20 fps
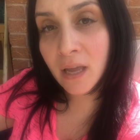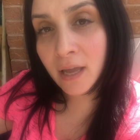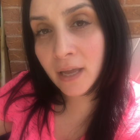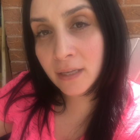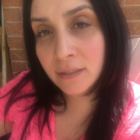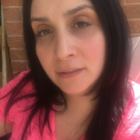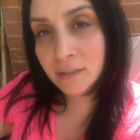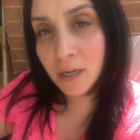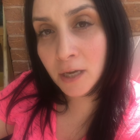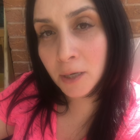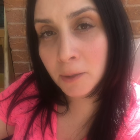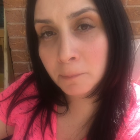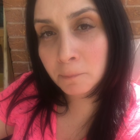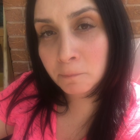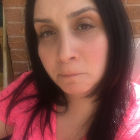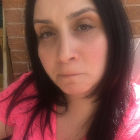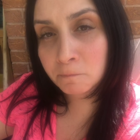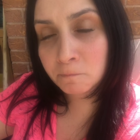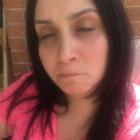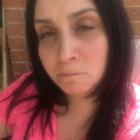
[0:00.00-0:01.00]
And
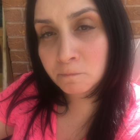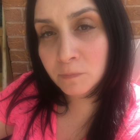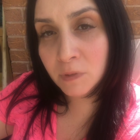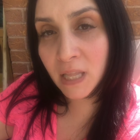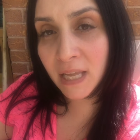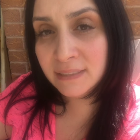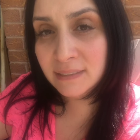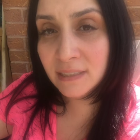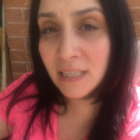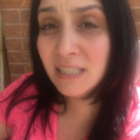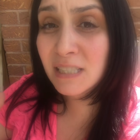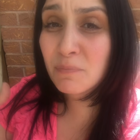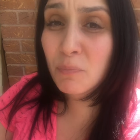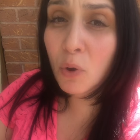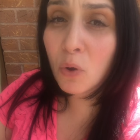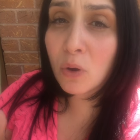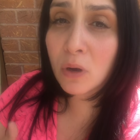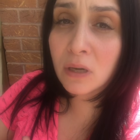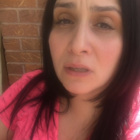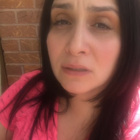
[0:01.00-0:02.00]
last I
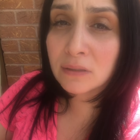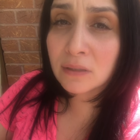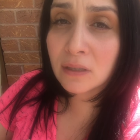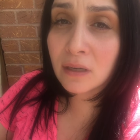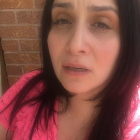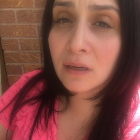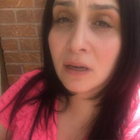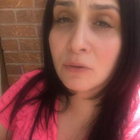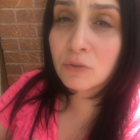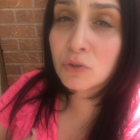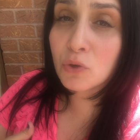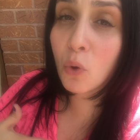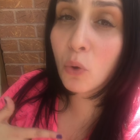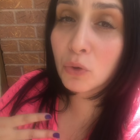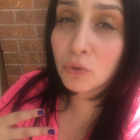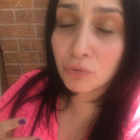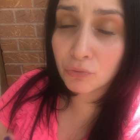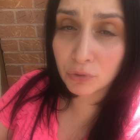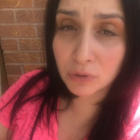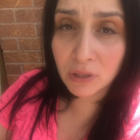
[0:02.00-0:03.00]
spoke, I was
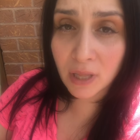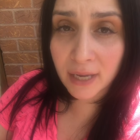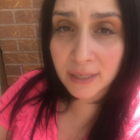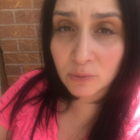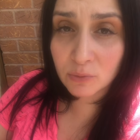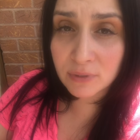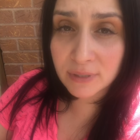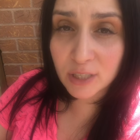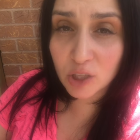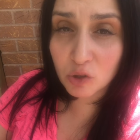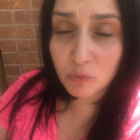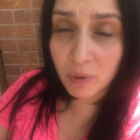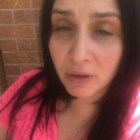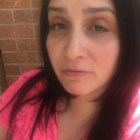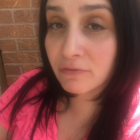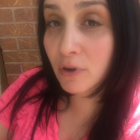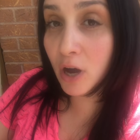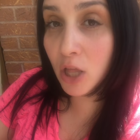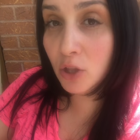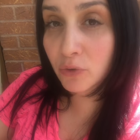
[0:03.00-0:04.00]
going through a line. I was dealing with my
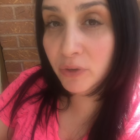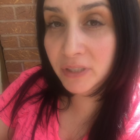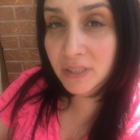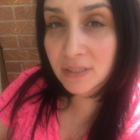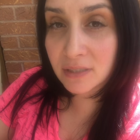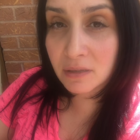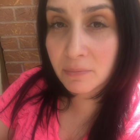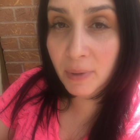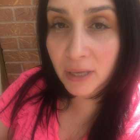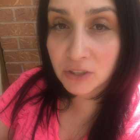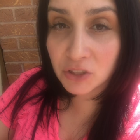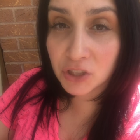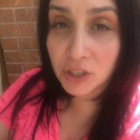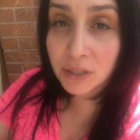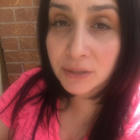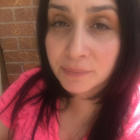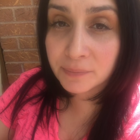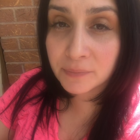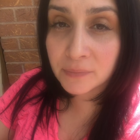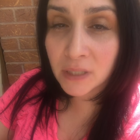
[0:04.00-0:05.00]
father and his
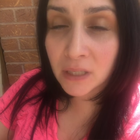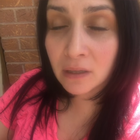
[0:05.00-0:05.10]
dementia.